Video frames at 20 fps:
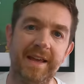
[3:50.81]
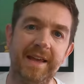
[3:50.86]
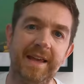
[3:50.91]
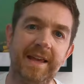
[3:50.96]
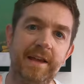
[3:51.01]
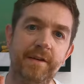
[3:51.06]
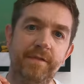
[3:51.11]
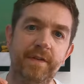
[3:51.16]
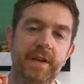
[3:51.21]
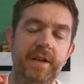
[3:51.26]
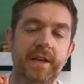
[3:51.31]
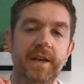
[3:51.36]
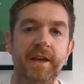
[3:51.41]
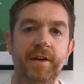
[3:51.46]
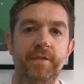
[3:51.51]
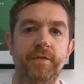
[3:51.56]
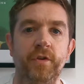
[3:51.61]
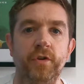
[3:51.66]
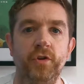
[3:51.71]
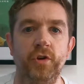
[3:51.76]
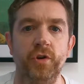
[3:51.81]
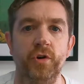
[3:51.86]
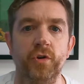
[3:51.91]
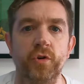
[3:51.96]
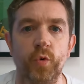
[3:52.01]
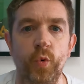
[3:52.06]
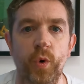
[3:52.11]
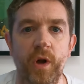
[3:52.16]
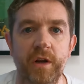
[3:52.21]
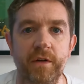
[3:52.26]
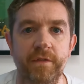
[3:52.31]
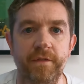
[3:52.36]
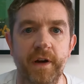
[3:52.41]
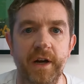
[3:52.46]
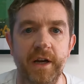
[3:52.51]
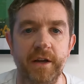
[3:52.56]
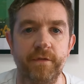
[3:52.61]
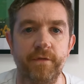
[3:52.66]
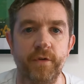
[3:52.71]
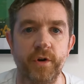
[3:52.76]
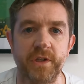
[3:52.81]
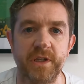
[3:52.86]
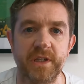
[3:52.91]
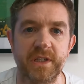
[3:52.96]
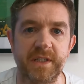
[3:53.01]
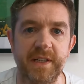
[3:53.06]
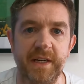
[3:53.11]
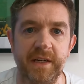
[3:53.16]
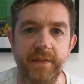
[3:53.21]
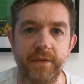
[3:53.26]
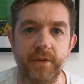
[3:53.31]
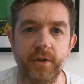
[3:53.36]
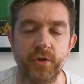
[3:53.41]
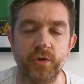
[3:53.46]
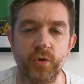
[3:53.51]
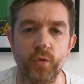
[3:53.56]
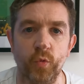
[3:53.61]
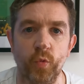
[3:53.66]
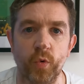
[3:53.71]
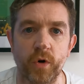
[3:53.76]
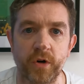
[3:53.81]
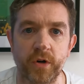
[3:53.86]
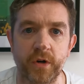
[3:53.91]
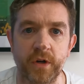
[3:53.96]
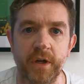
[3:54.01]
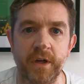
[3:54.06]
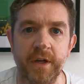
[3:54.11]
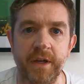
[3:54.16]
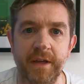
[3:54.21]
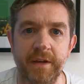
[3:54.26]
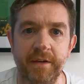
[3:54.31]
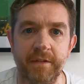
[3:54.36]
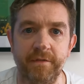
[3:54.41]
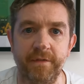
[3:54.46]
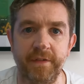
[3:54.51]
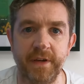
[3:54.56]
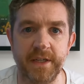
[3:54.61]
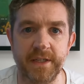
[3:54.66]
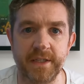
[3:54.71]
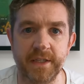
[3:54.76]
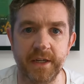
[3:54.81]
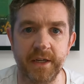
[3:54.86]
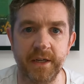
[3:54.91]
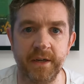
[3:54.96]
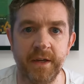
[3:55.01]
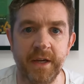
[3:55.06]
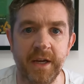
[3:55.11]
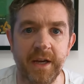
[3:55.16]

even if you don't qualify for the standard work visa.